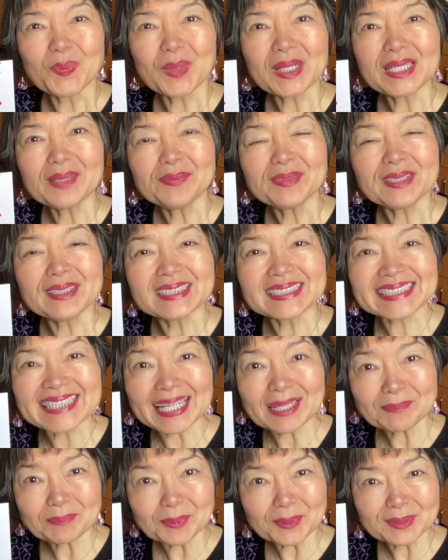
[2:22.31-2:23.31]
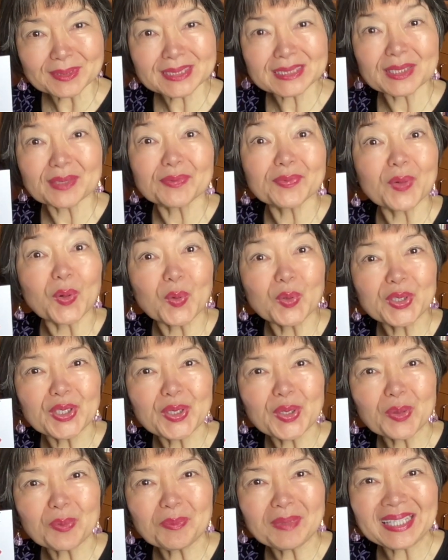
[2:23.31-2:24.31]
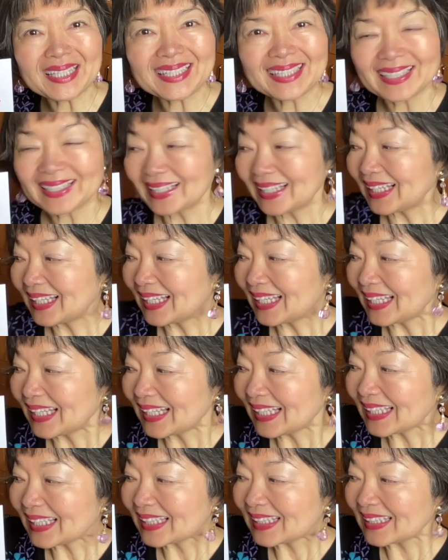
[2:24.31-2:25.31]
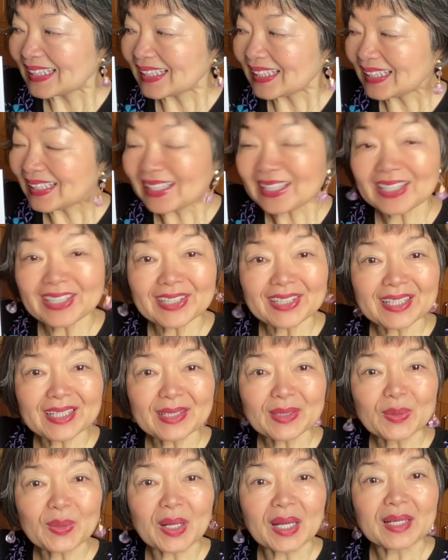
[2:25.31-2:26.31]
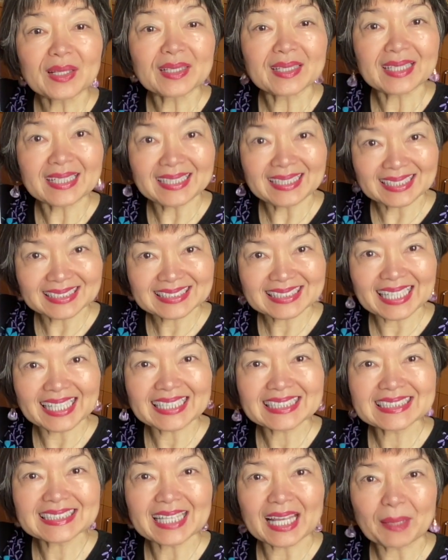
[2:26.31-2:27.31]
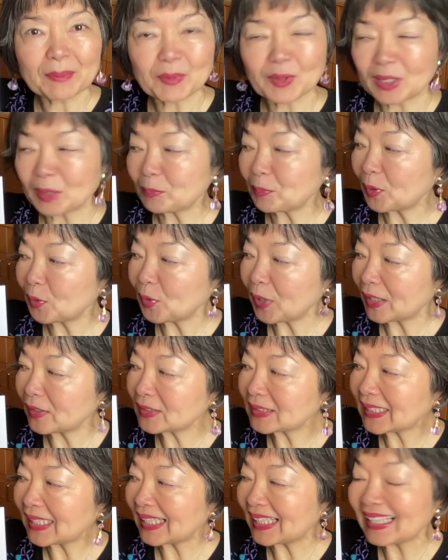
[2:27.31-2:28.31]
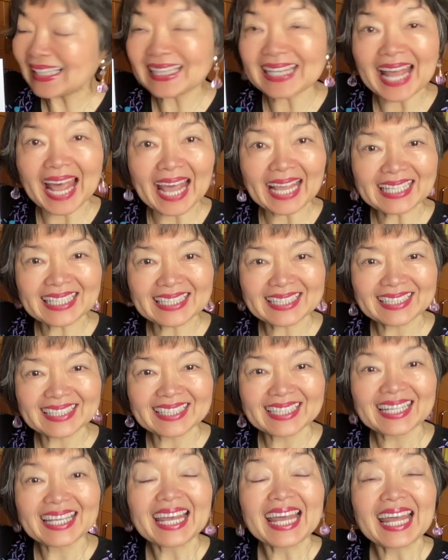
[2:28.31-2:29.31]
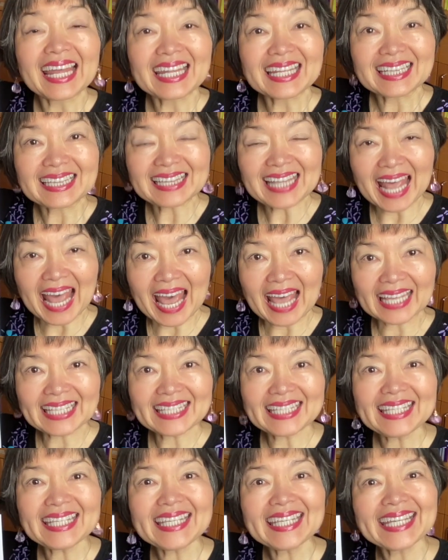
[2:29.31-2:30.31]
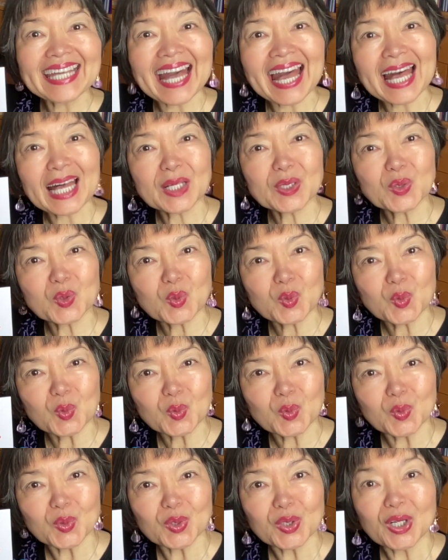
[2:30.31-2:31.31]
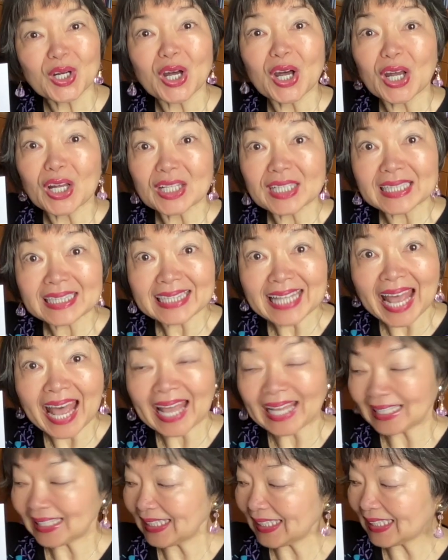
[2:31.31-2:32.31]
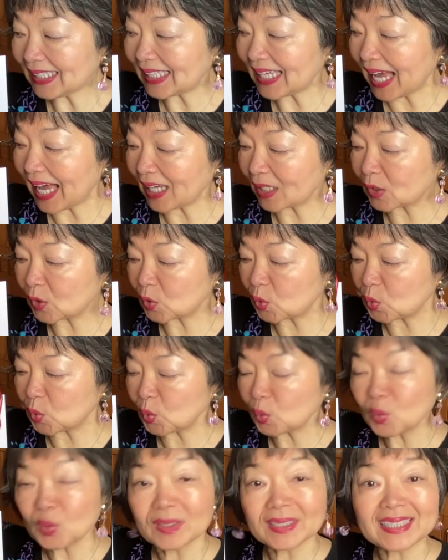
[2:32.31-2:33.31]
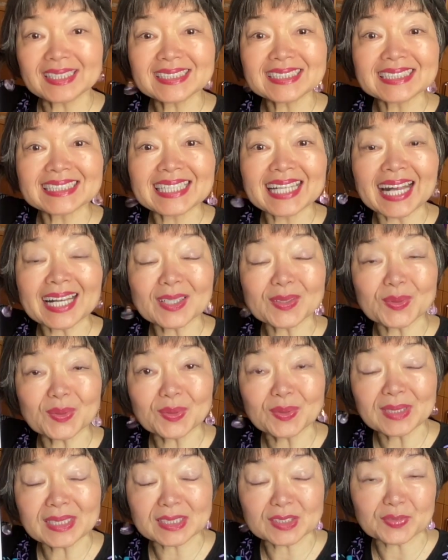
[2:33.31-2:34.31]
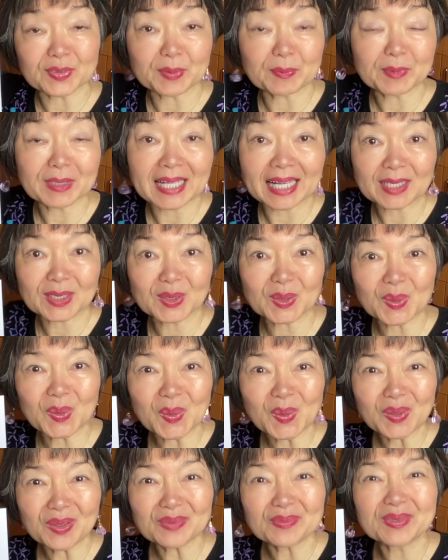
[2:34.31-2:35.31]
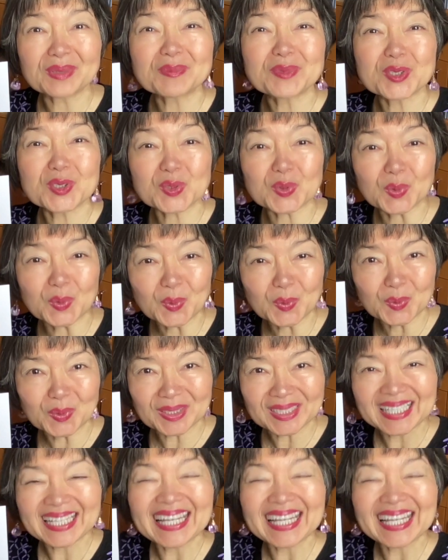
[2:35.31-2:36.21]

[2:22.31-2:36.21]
One of the examples of onyomi. Here, in this case, I'm going to pronounce dai, daigaku, daigaku. This gaku, it's from gakko, from school.